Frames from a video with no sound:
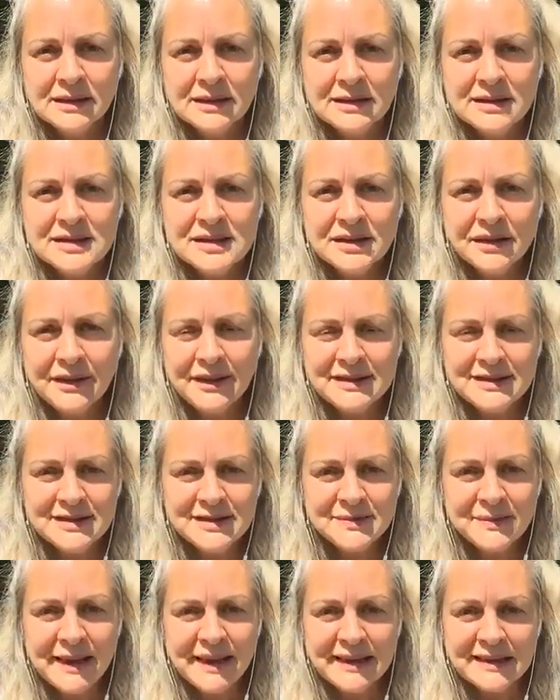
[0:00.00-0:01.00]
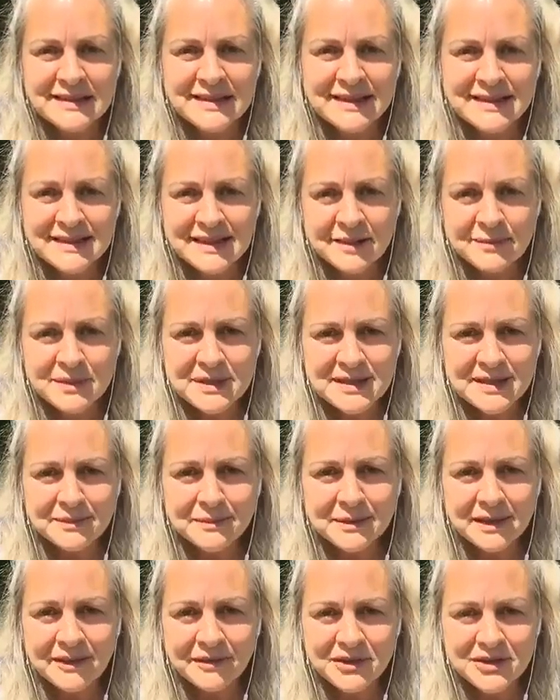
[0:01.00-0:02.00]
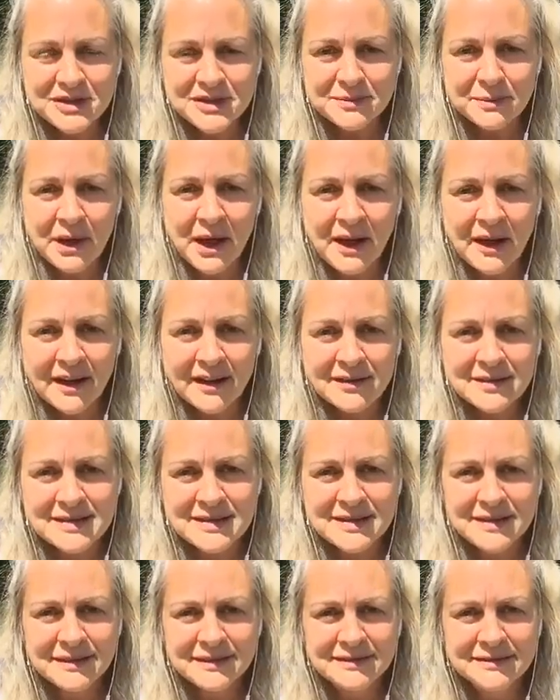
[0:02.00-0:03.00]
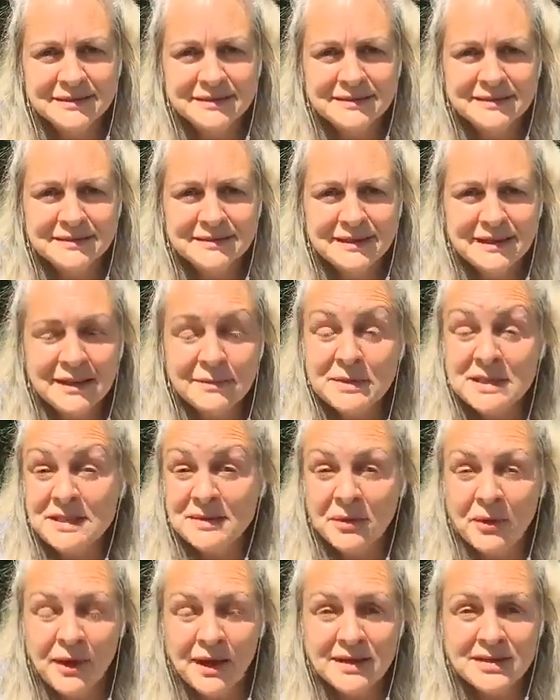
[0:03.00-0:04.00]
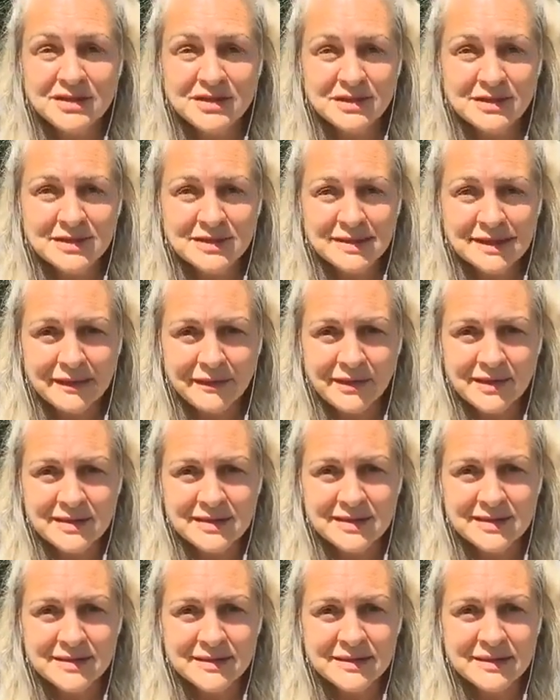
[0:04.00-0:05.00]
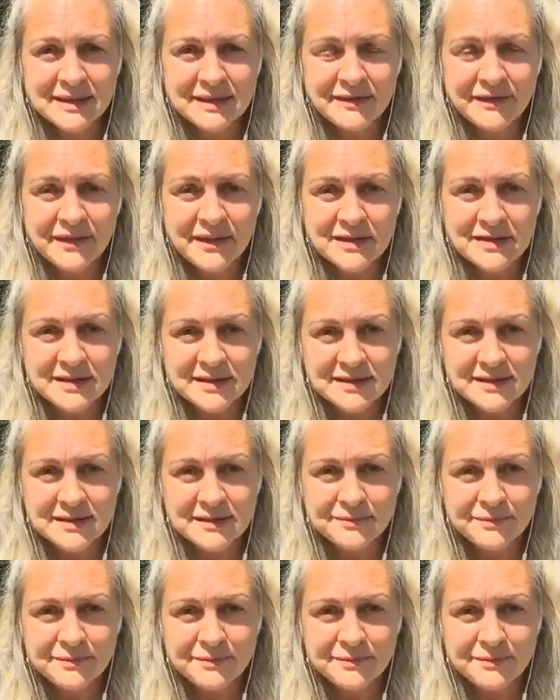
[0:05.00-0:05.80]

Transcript: So is this making sense? Give me some love or some hearts, and give me some questions if this is